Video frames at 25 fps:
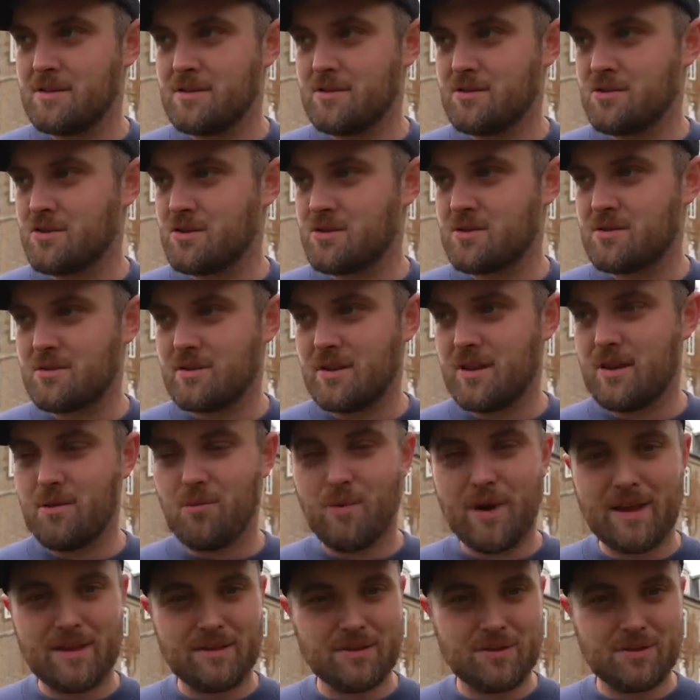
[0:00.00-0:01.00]
just it
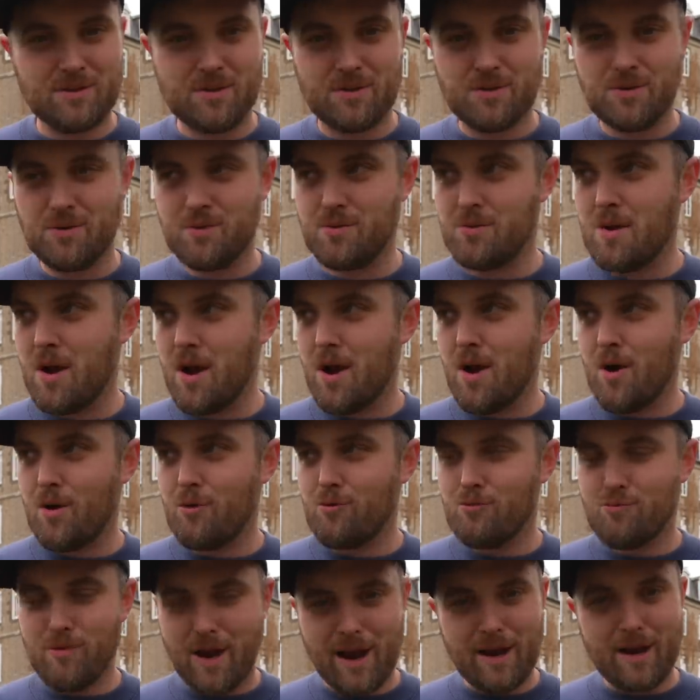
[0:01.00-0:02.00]
went to
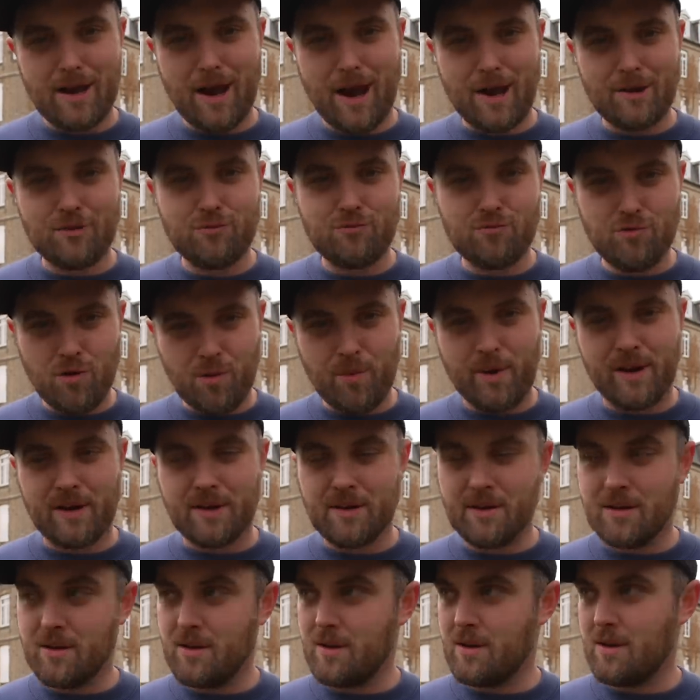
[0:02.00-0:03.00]
wreck and
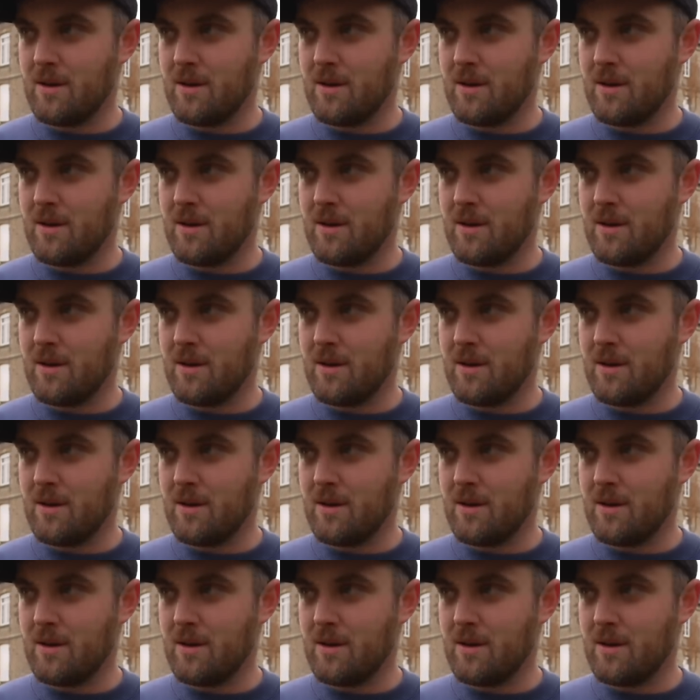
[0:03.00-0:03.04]
ruin.